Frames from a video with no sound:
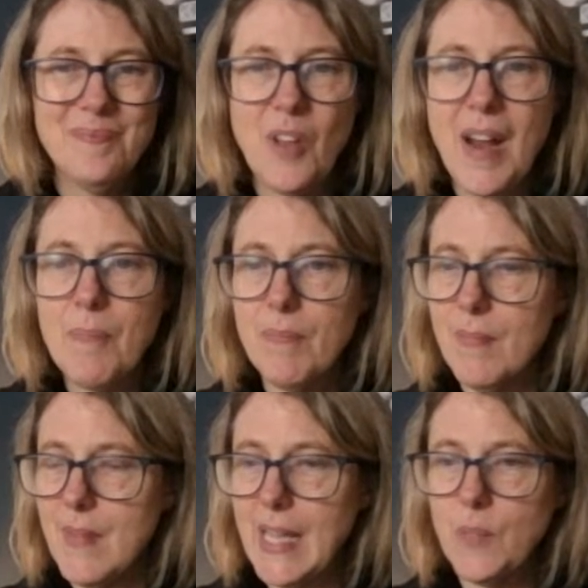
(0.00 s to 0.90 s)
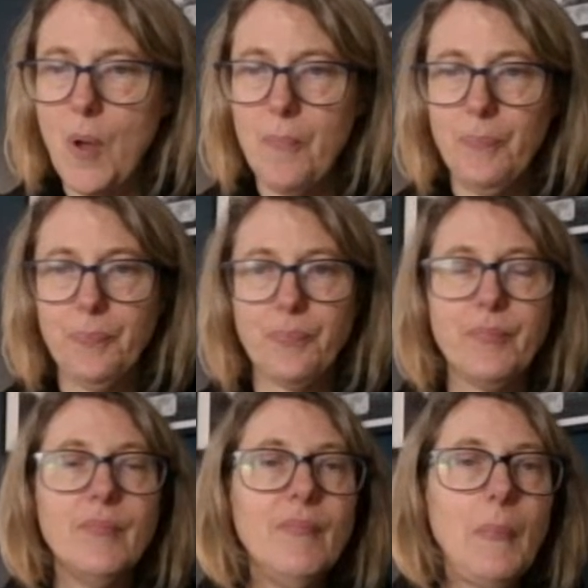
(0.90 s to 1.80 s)
Right, next one.
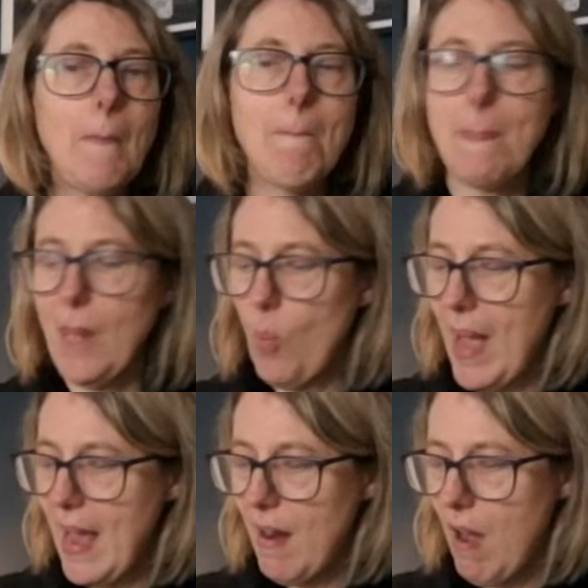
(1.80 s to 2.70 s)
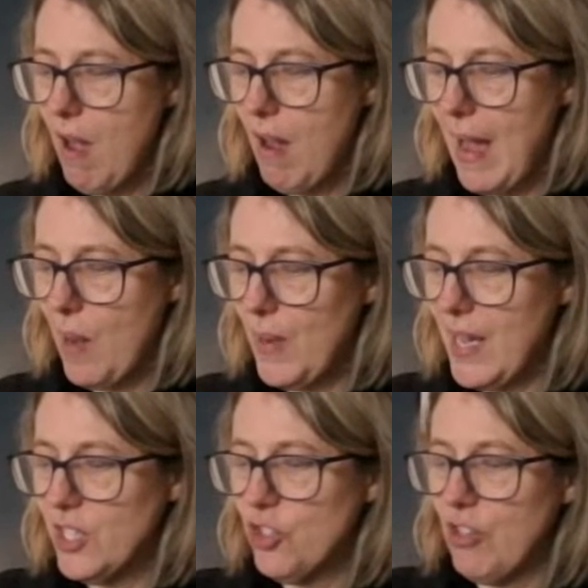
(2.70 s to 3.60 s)
Where are
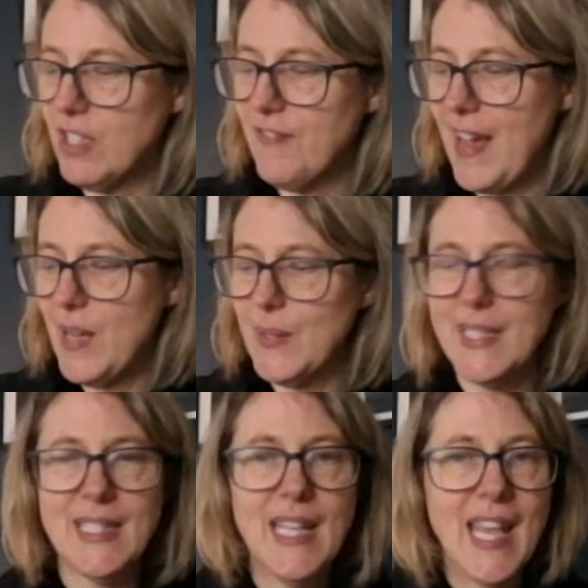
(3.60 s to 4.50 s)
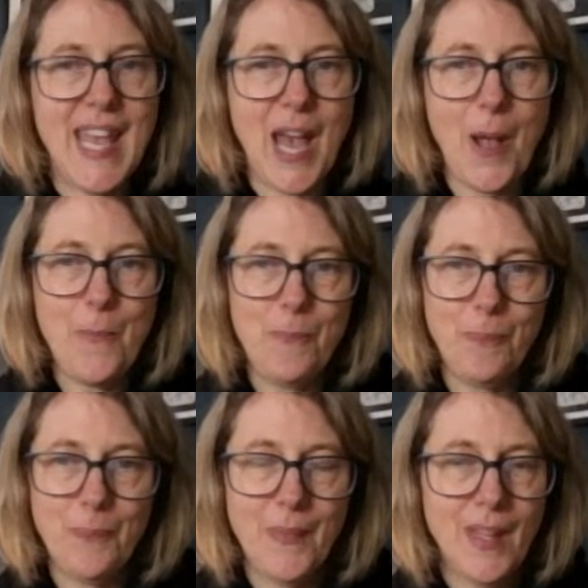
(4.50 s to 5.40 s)
our strut vowels here?
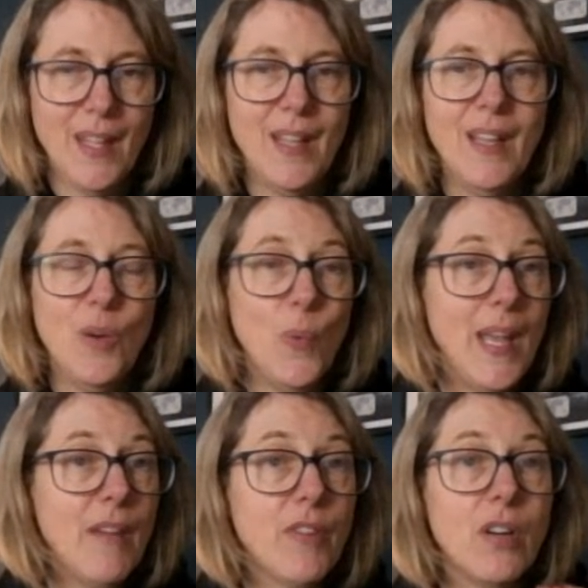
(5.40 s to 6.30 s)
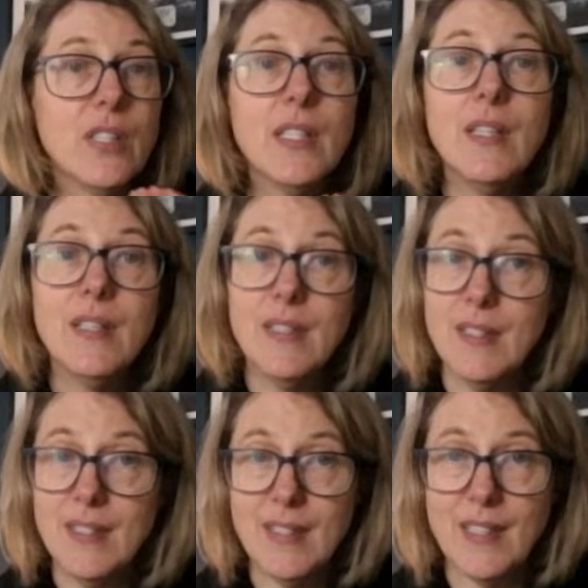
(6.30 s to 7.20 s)
We have got
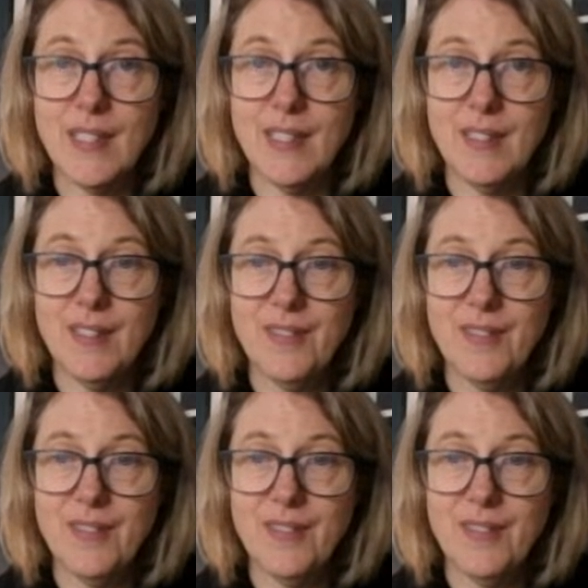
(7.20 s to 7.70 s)
sudden,